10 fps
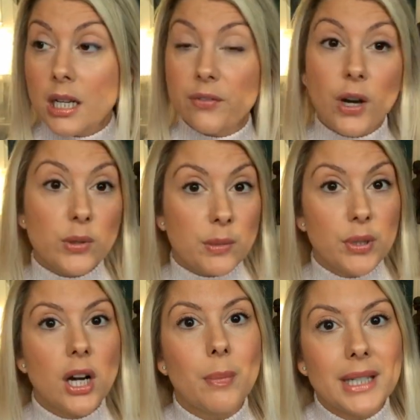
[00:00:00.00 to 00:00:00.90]
If I was to
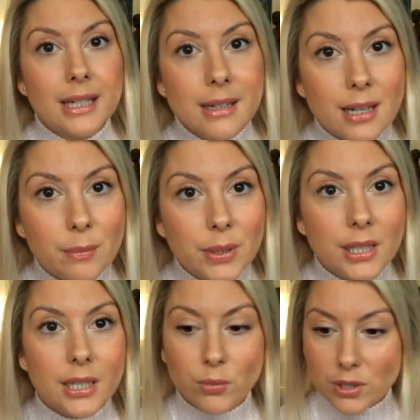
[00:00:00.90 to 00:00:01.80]
put it up in a clip,
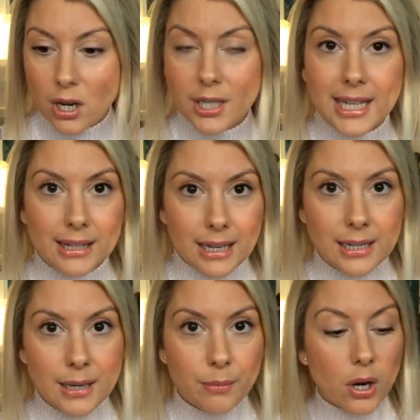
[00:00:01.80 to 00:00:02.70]
it would kind of get that
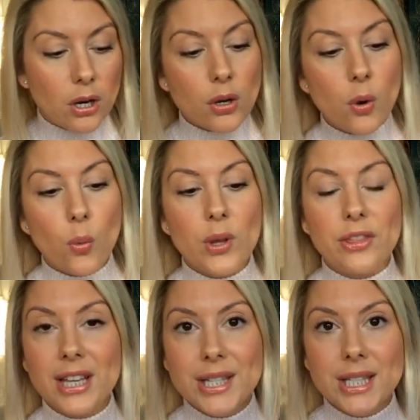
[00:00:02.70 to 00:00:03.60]
clip mark.
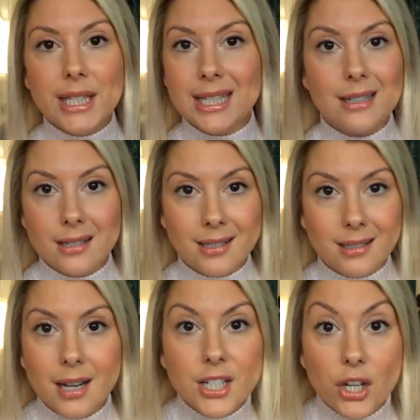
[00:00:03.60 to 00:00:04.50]
With this, it
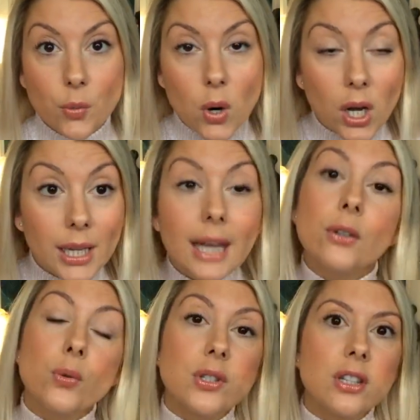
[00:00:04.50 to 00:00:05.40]
doesn't. I don't know why.
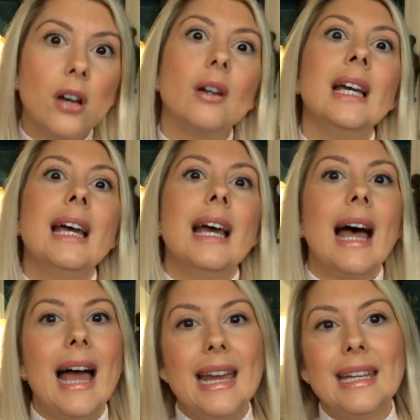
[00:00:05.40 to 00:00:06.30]
And also, A,
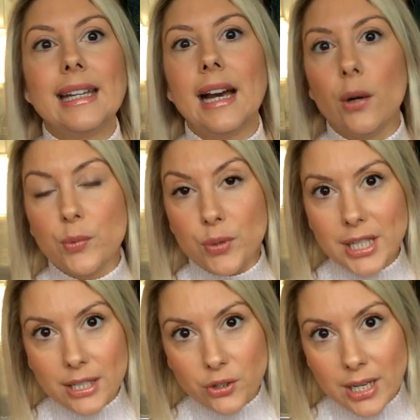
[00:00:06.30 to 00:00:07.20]
it helps
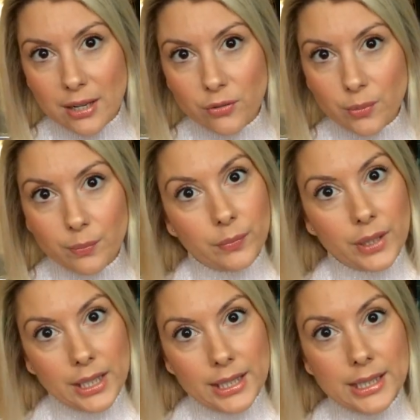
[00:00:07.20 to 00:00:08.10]
protect your hair from
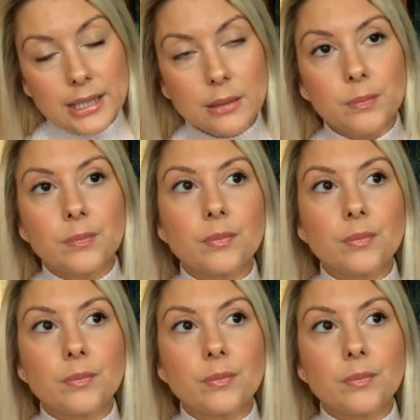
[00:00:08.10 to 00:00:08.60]
heat,